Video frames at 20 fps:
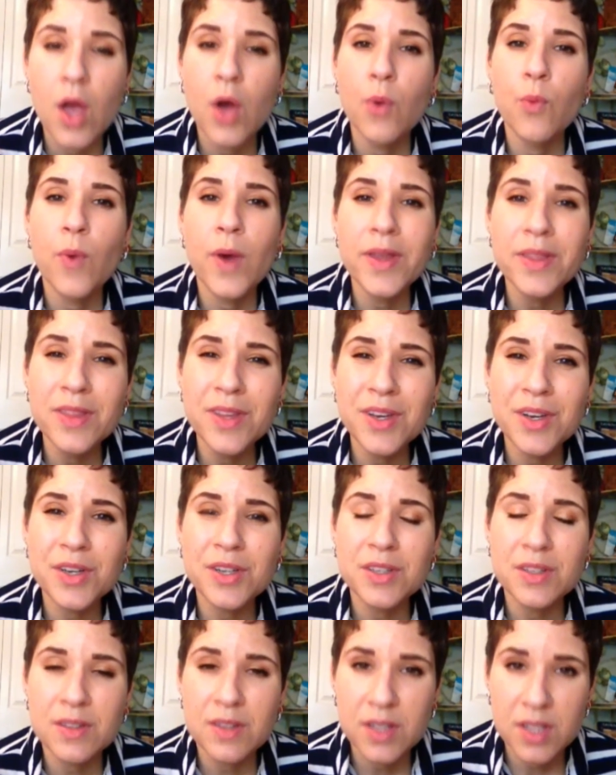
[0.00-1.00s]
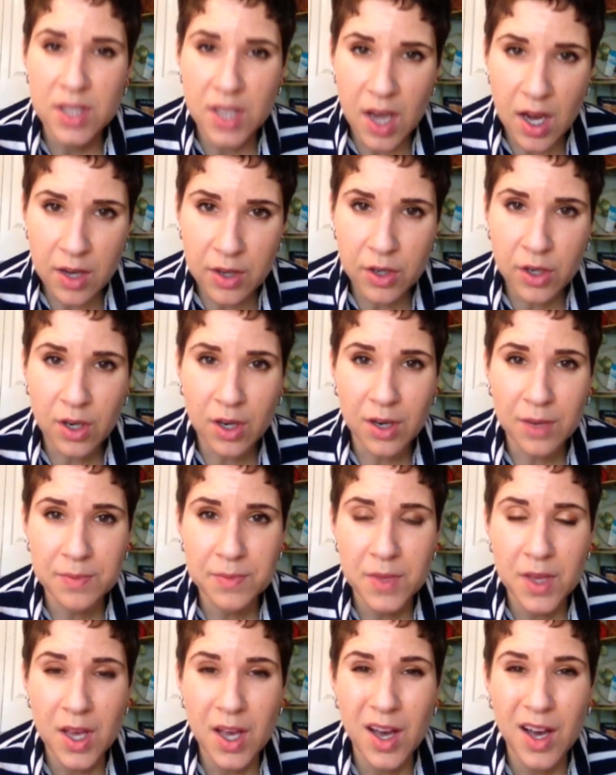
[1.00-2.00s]
When they're younger,
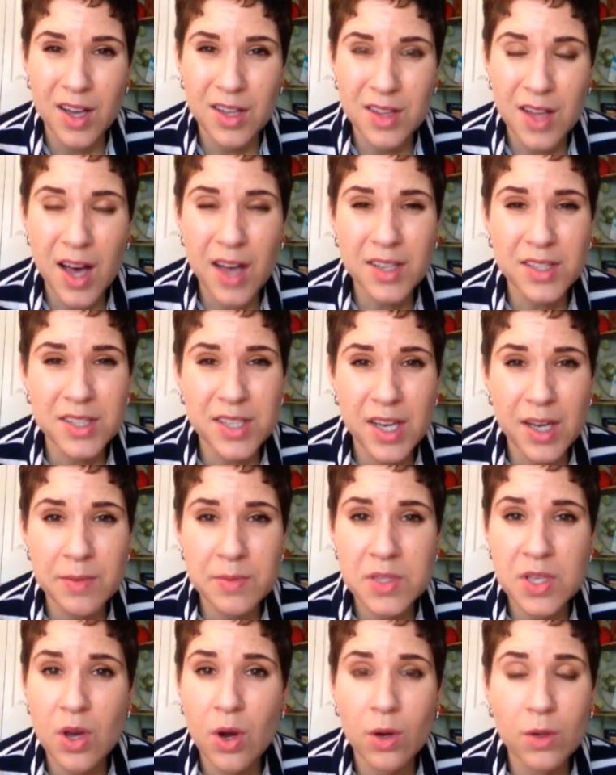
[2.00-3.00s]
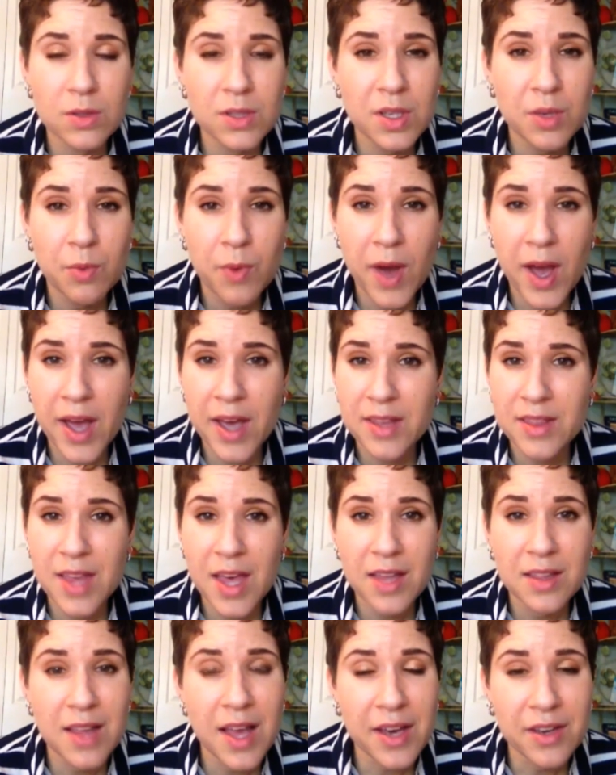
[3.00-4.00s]
a lot of times the only way
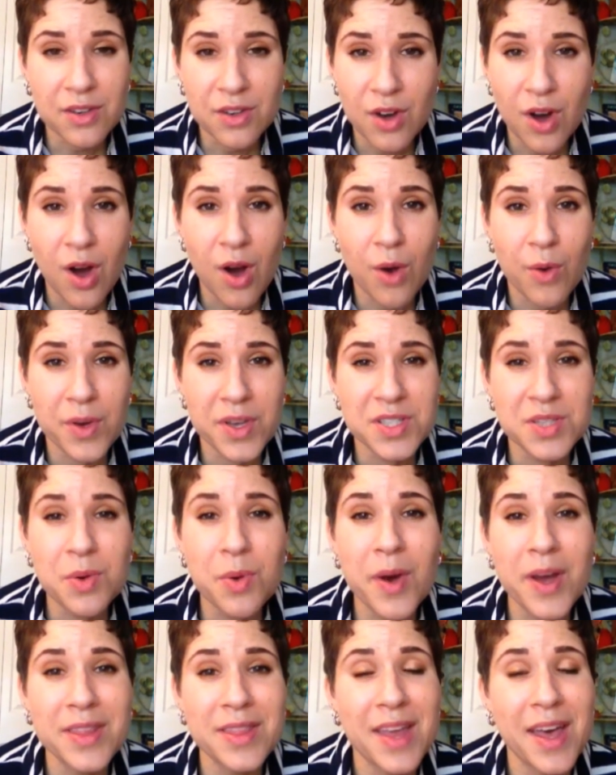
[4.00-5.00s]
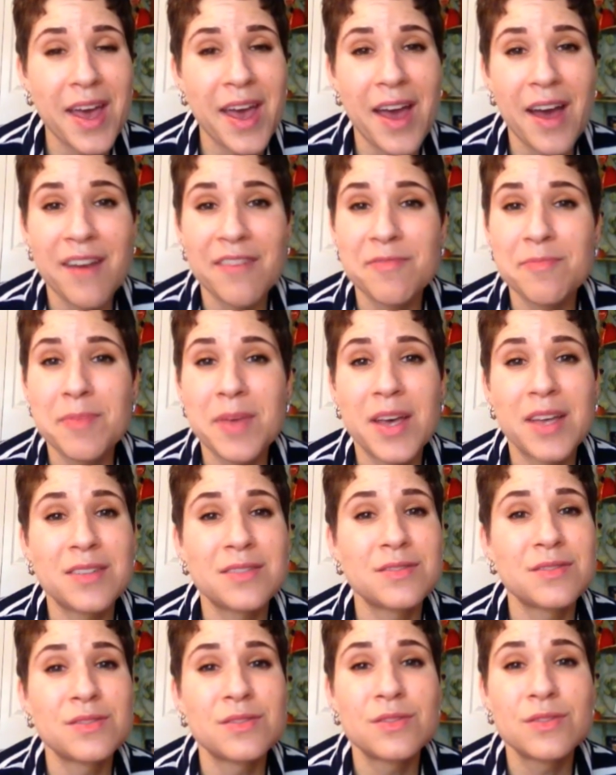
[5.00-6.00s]
they let go is when they have
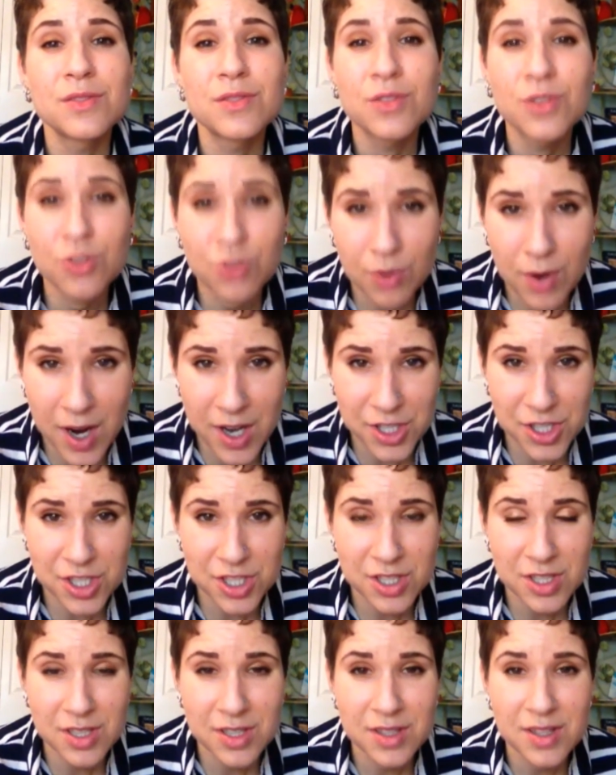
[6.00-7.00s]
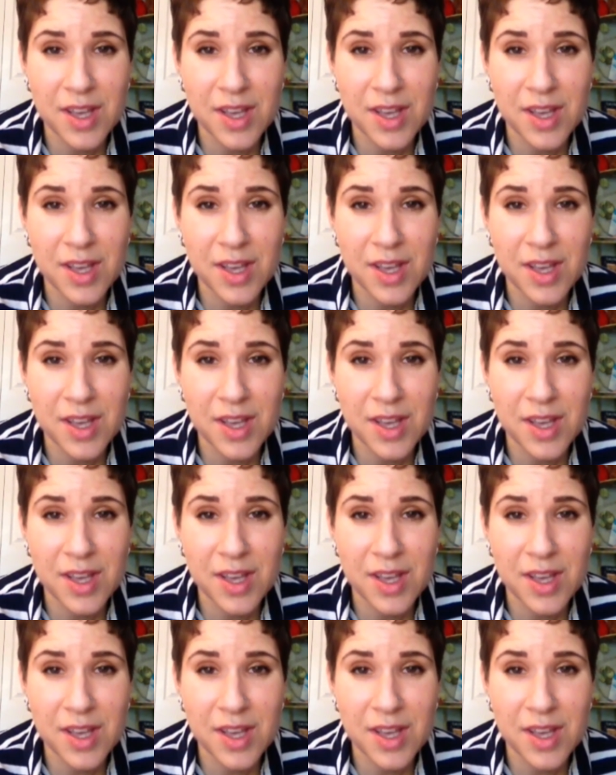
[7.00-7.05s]
been crushed.